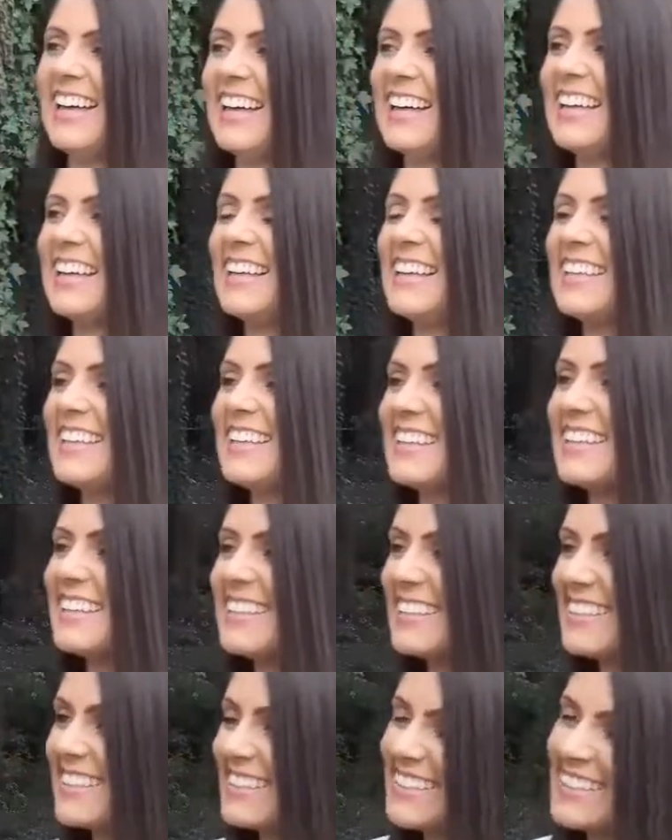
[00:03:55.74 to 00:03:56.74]

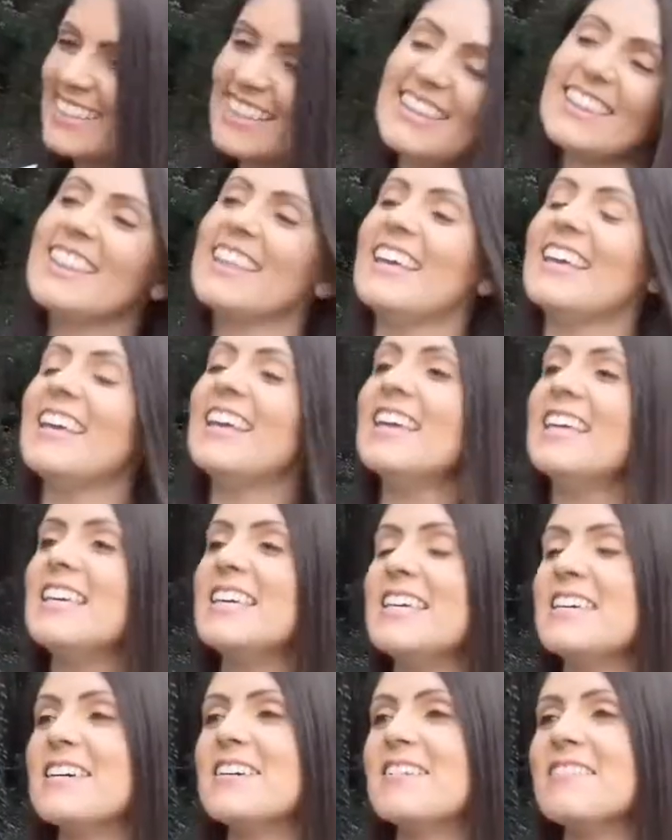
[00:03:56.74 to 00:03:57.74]

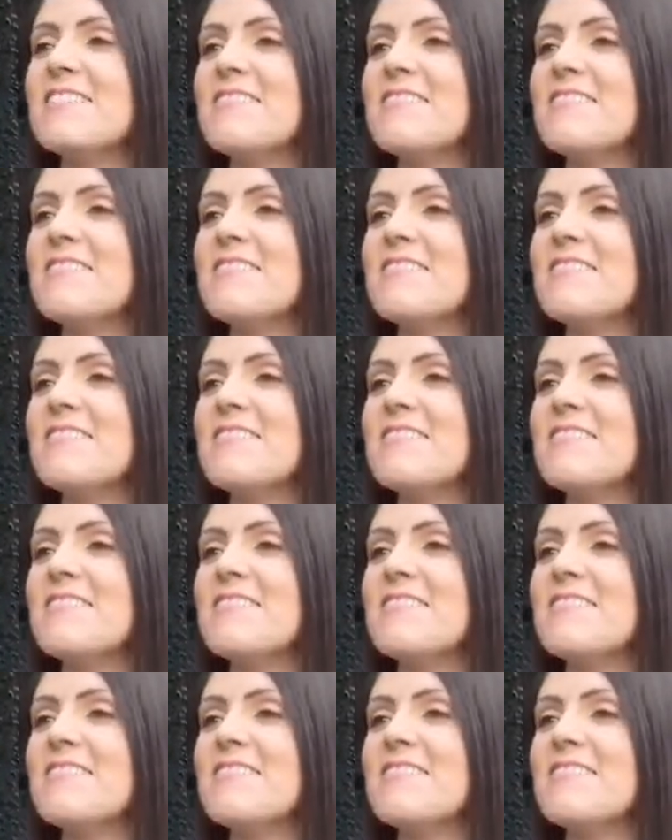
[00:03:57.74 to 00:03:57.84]
(not speaking)